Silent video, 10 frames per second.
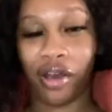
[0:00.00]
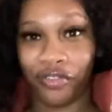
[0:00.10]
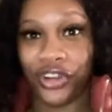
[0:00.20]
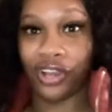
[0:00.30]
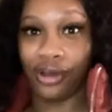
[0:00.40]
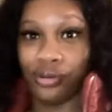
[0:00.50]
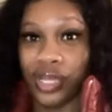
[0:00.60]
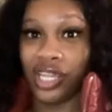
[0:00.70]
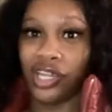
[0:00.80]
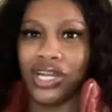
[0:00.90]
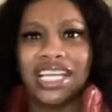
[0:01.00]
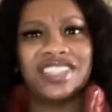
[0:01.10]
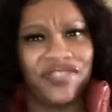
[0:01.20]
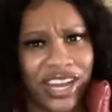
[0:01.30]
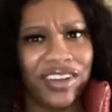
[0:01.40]
puffer coat here.
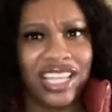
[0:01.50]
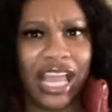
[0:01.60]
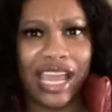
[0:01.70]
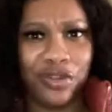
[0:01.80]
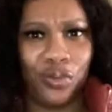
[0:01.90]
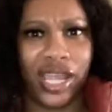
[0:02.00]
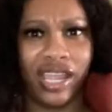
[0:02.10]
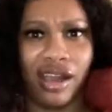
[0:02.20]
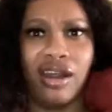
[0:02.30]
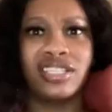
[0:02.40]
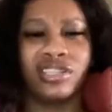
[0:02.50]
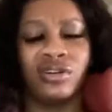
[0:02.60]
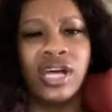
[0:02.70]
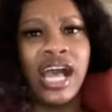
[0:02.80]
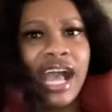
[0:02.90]
It's very lightweight, y'all.
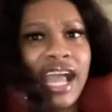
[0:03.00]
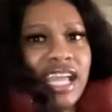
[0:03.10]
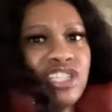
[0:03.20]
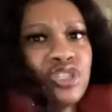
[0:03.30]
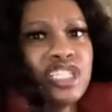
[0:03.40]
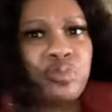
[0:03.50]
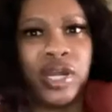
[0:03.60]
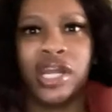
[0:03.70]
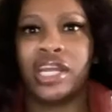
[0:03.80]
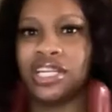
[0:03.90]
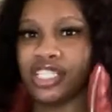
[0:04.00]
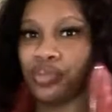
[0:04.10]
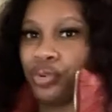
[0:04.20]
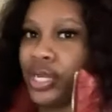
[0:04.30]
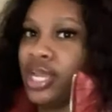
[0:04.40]
So I guess you could wear it in the
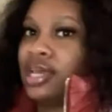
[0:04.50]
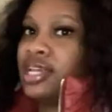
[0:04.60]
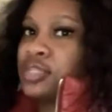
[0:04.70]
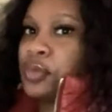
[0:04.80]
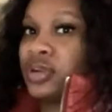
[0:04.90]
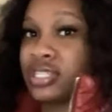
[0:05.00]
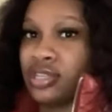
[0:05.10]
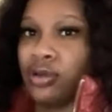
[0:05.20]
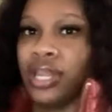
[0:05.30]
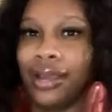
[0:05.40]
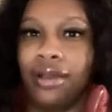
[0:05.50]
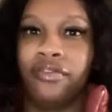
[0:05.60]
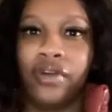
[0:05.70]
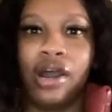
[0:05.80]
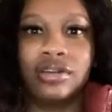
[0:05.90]
spring. It is more so like a
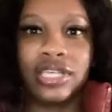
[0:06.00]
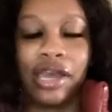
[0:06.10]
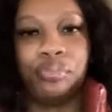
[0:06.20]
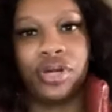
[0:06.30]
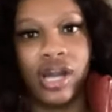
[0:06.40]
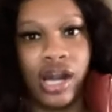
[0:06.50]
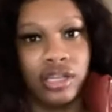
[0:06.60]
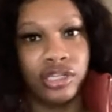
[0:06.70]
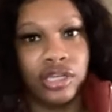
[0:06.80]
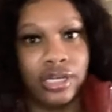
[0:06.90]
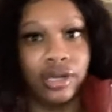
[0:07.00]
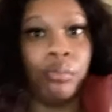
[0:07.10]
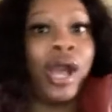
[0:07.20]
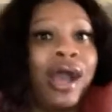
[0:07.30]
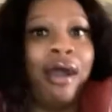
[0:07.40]
fall type of color.
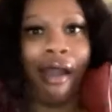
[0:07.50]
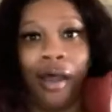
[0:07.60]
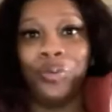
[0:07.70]
I